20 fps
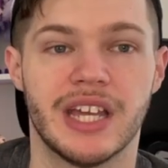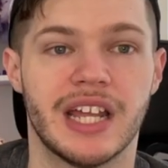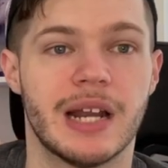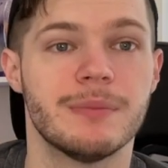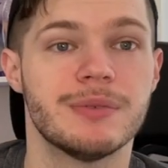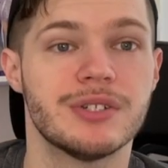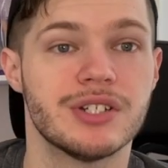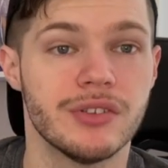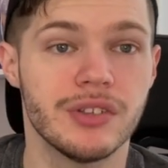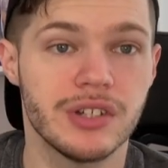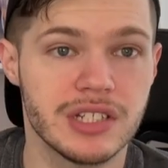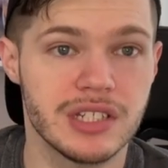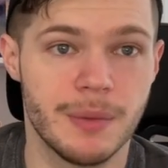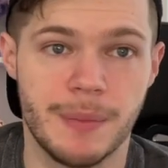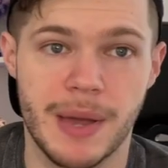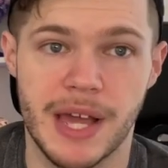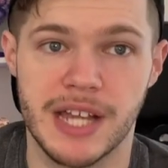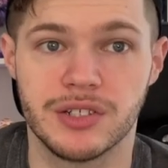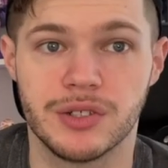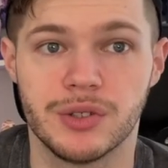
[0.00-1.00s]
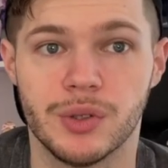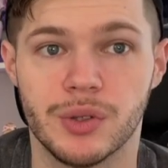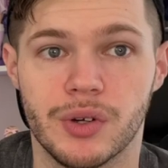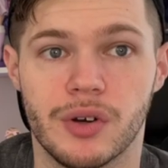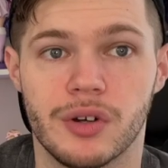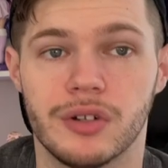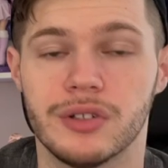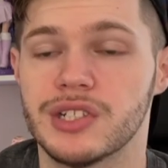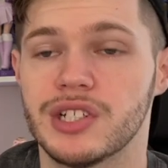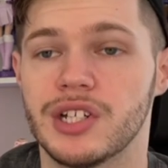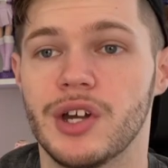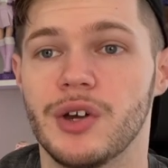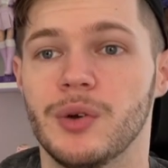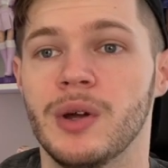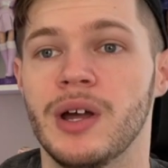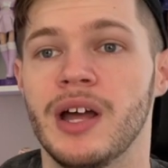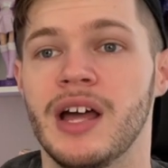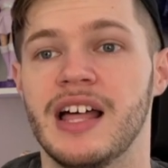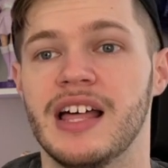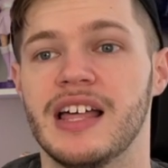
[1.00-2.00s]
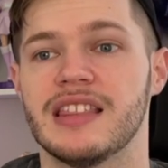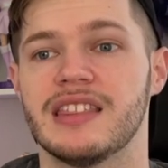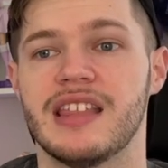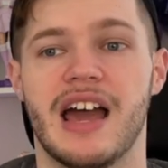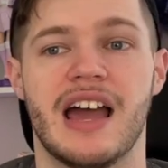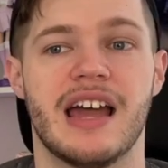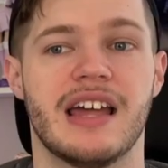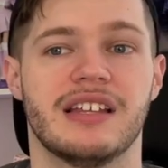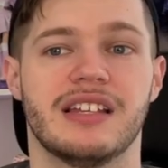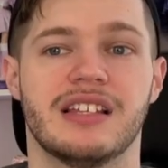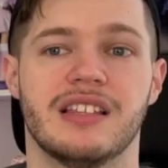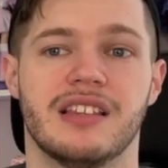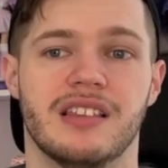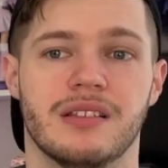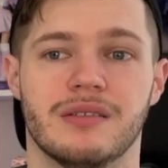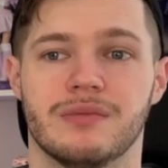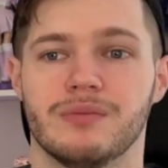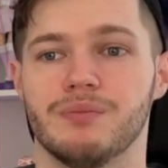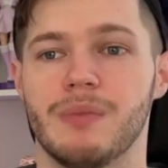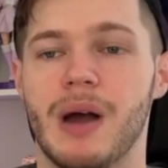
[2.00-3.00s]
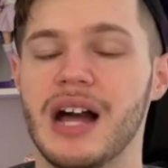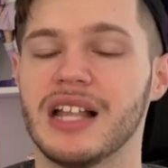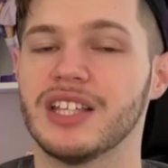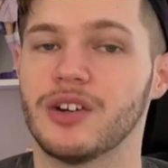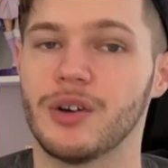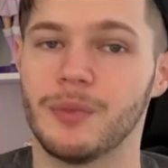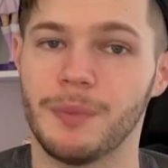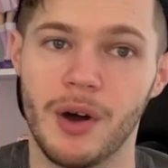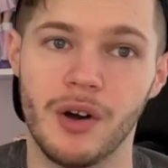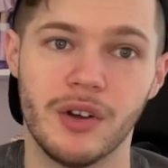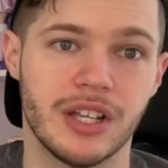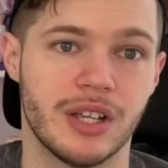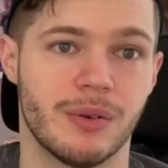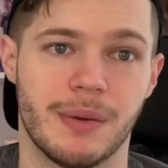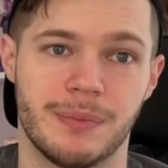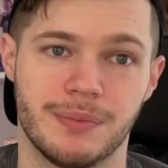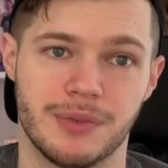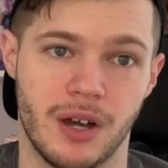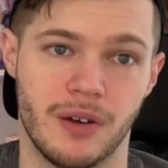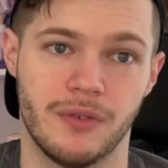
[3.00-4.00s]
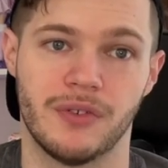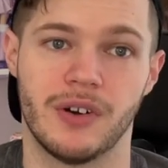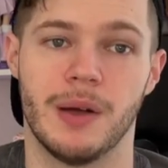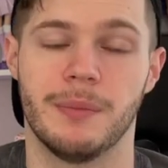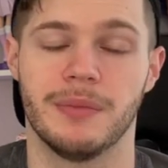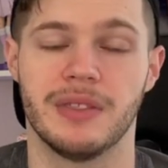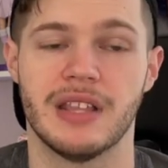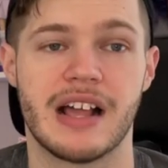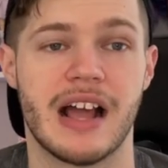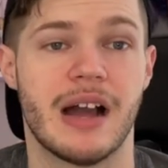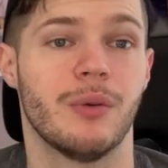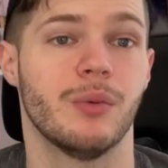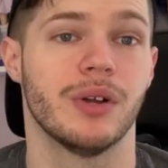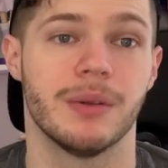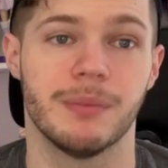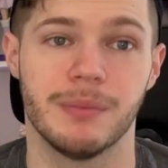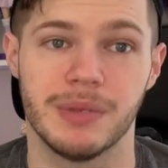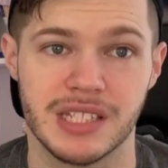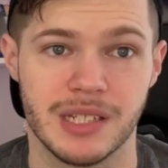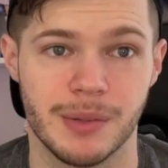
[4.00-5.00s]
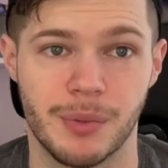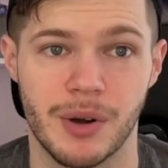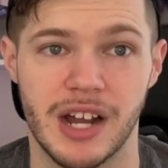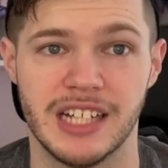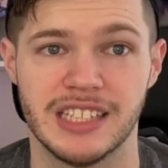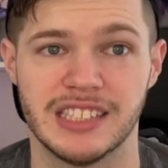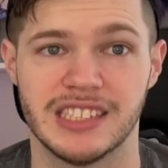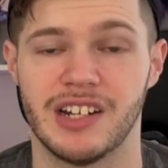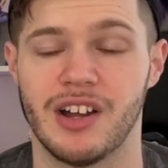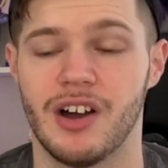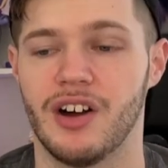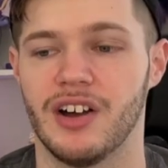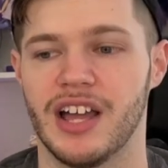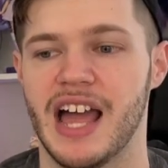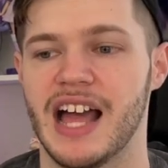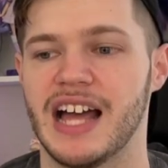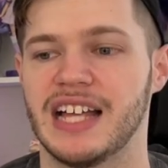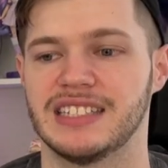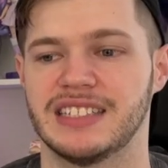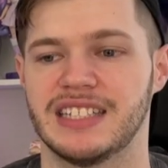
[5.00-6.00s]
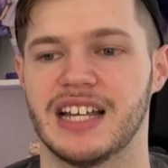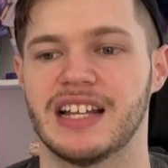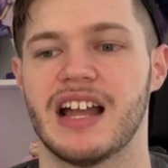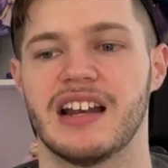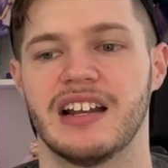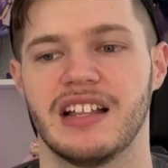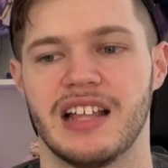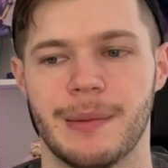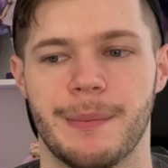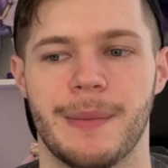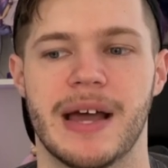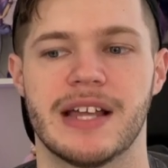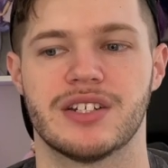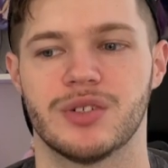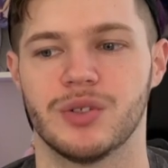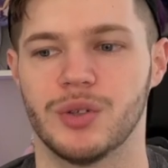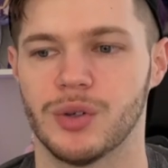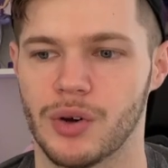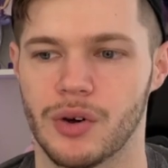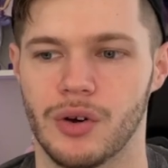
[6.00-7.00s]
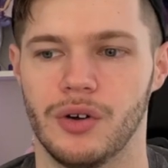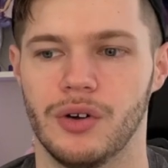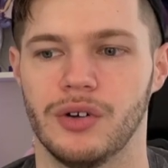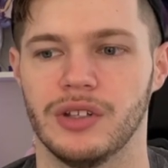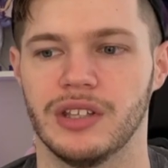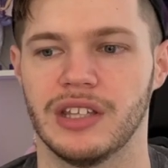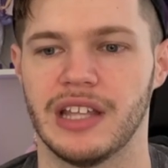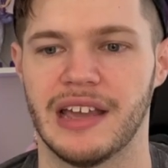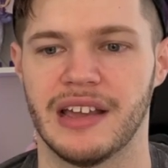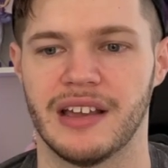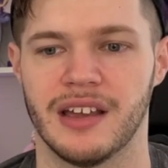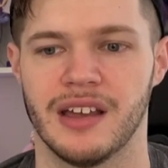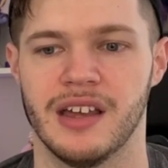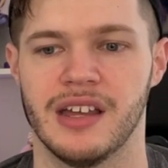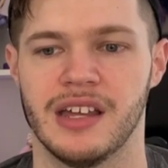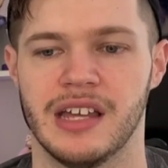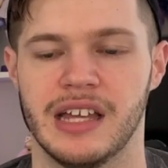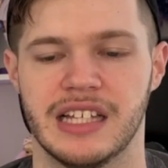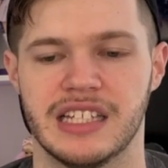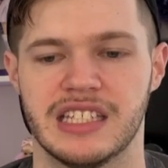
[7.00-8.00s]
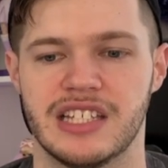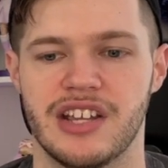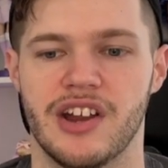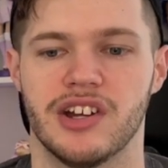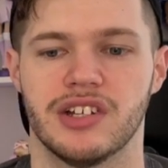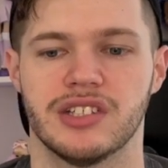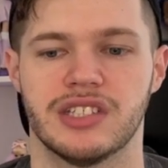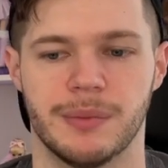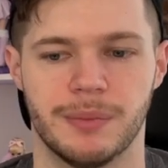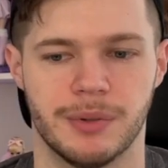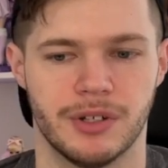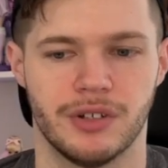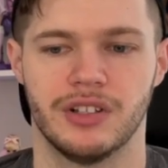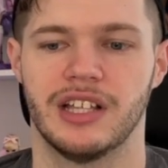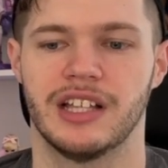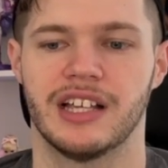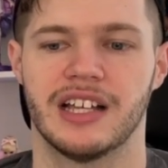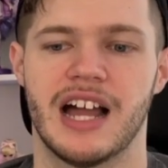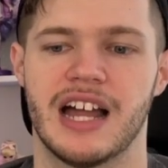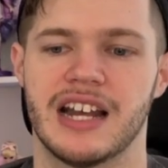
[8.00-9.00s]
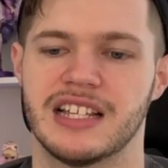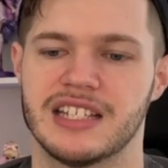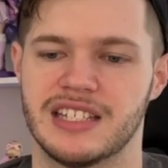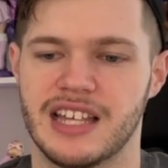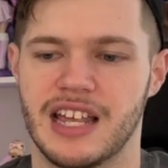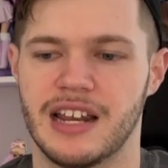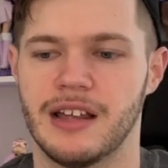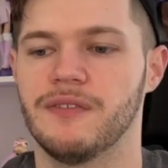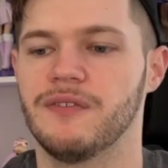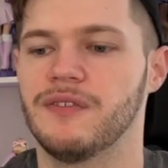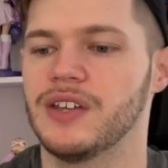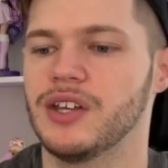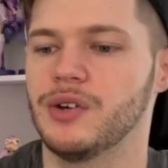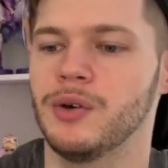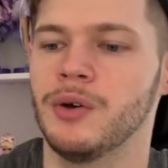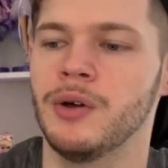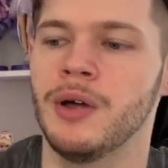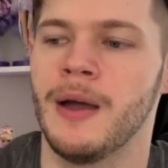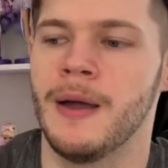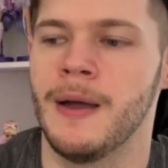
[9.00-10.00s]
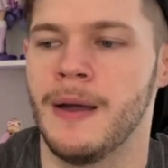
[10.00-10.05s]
And I'm sure there's a magical girl show that My Little Pony ripped off from. Like, I wouldn't be surprised at all. It has that kind of like magical girl, like stereotypical kind of setup feel.